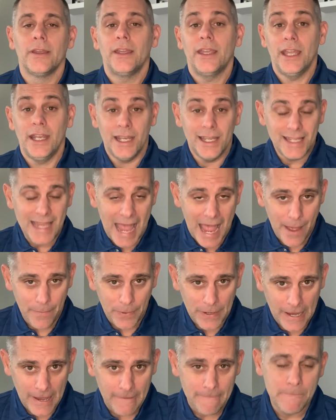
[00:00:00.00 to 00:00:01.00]
It is
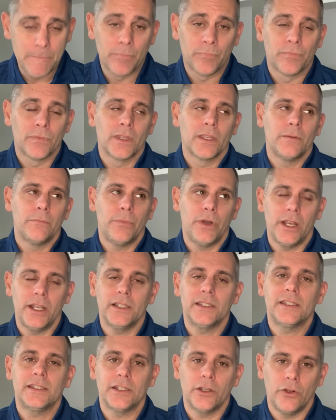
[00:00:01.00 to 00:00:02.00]
happening, but
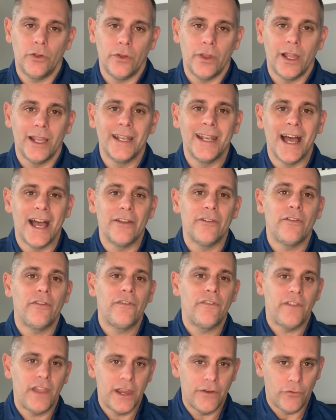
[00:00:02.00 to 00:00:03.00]
it's still not
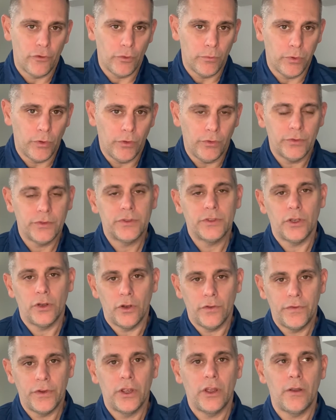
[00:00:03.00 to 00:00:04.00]
favorable. So
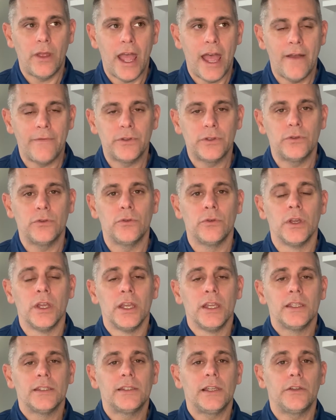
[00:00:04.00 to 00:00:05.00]
if you're gonna have to
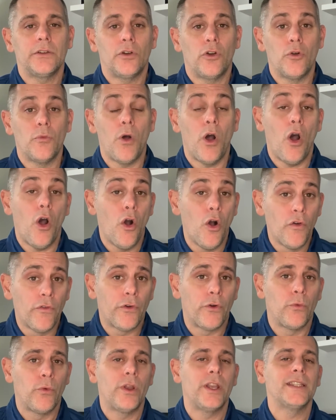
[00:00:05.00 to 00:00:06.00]
sell your home
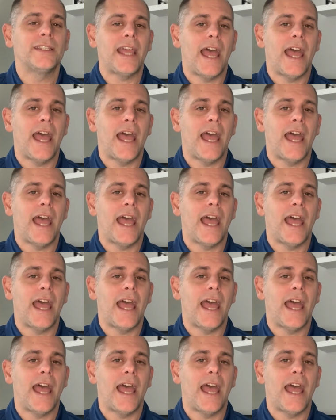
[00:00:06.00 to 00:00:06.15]
over what it's